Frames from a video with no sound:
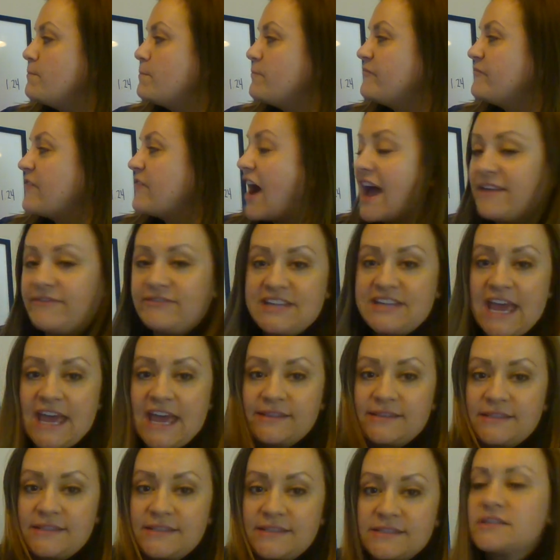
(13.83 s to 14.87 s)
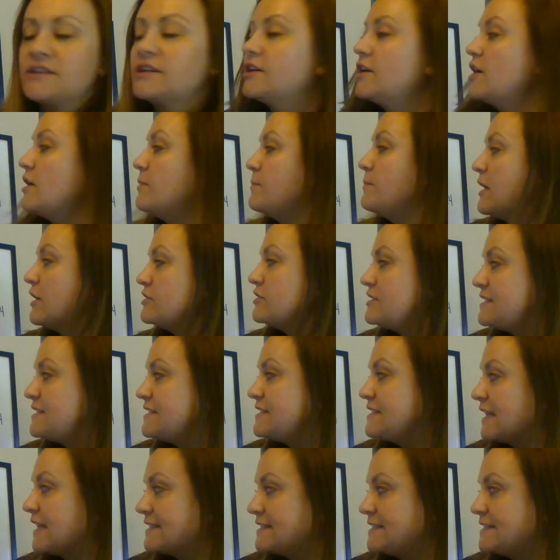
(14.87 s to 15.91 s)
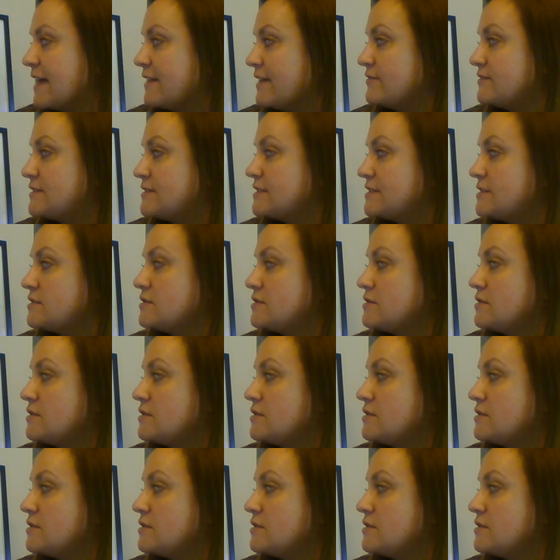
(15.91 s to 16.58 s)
5/10 compared to 6/10.